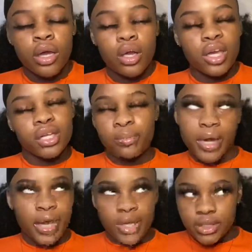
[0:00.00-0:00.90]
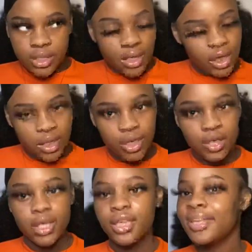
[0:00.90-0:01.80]
anyways,
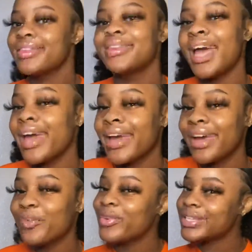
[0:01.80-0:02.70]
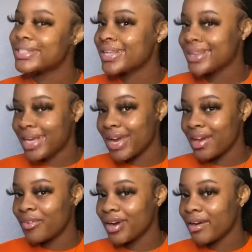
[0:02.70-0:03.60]
they was a thing
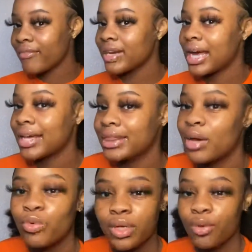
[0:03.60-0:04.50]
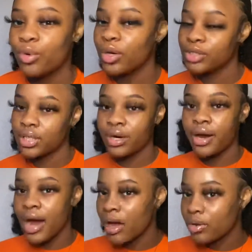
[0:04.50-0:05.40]
or whatever. Like, he would go to
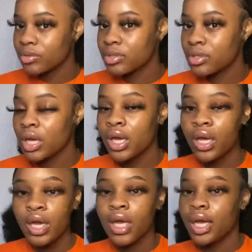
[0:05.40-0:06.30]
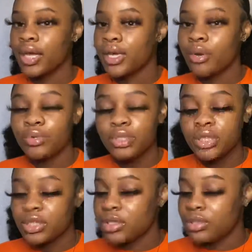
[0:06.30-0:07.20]
her house, and they would
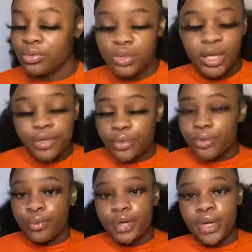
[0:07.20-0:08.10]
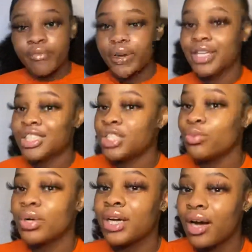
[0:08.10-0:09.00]
just do what they do or whatever. And she
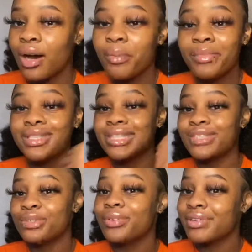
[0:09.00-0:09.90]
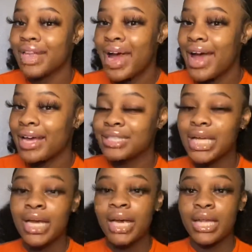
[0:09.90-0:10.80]
would come to class,
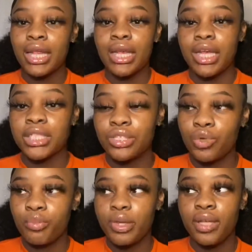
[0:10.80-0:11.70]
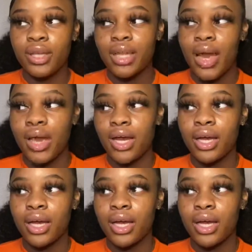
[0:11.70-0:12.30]
and she would be like,